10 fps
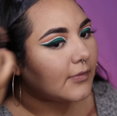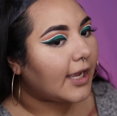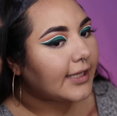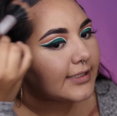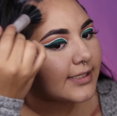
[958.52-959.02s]

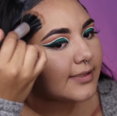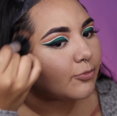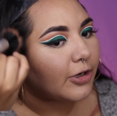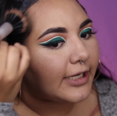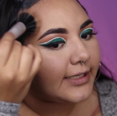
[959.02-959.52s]
I like to
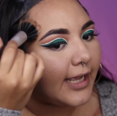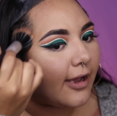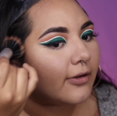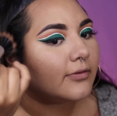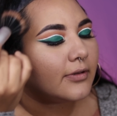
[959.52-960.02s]
bring it
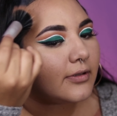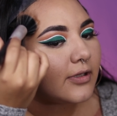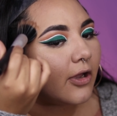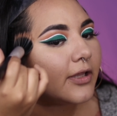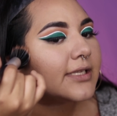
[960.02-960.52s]
down
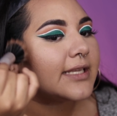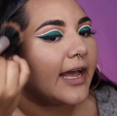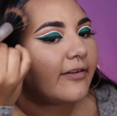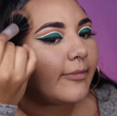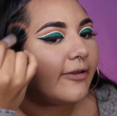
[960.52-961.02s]
on the
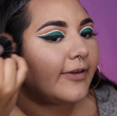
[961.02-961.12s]
side of my